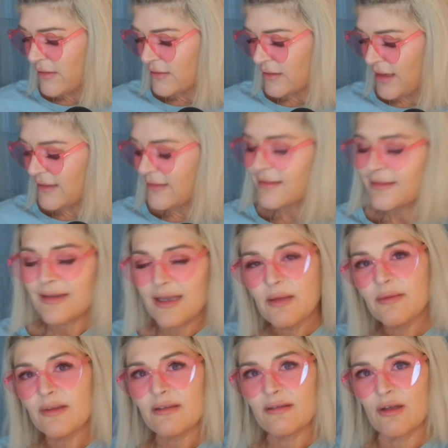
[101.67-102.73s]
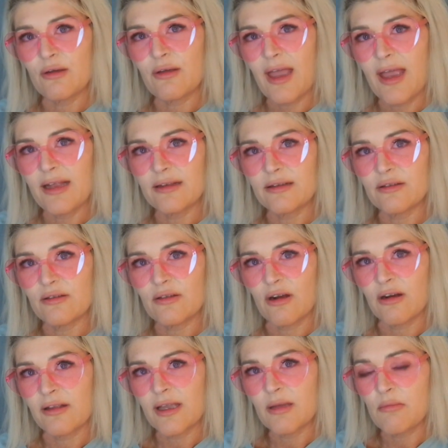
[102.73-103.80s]
It seems as though Caitlin
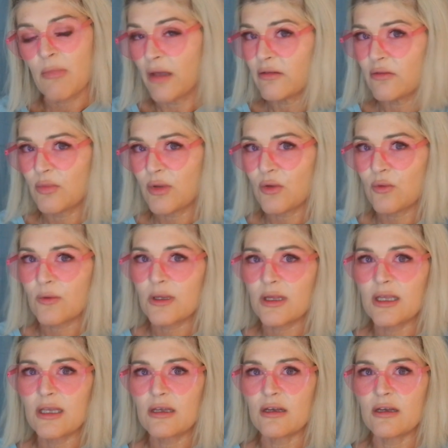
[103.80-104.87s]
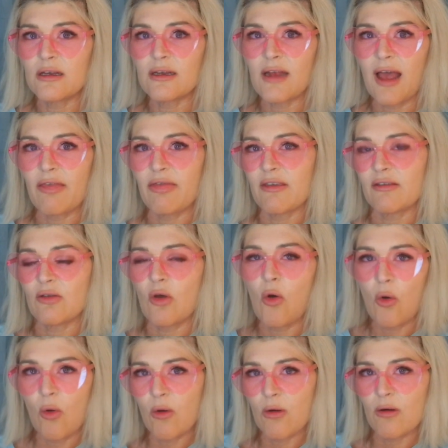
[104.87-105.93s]
Starling must be really good at this
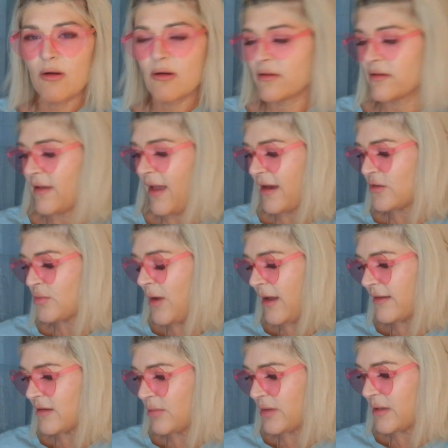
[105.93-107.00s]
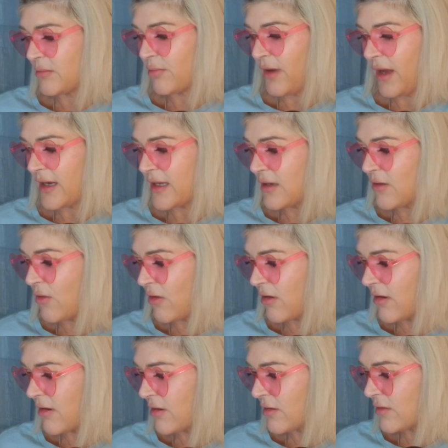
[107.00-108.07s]
horror slash possibly body
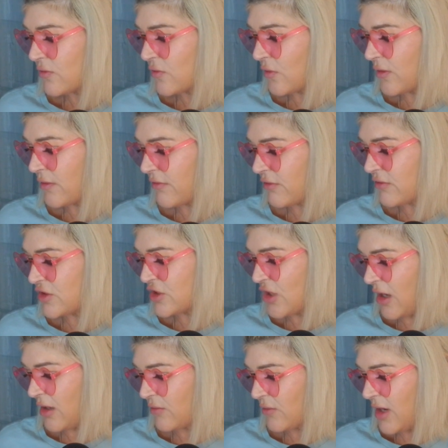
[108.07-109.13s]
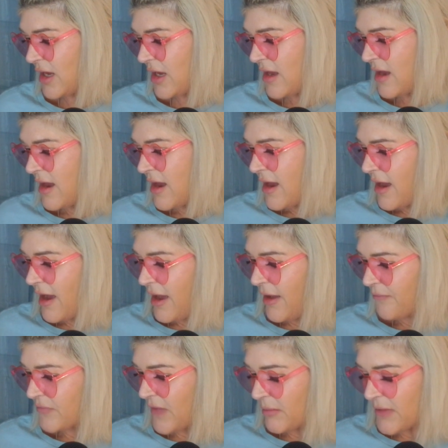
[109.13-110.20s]
horror sort of genre.
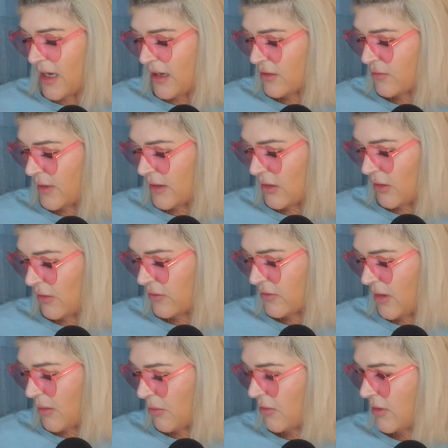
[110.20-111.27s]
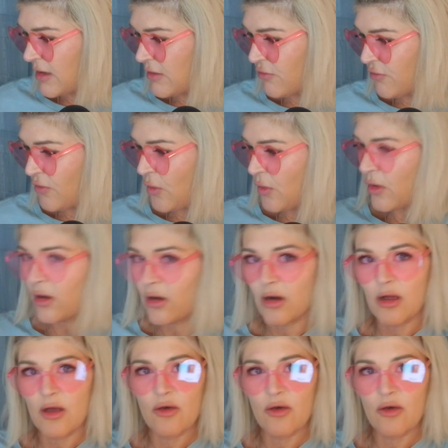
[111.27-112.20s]
I'm not going to read the whole summary for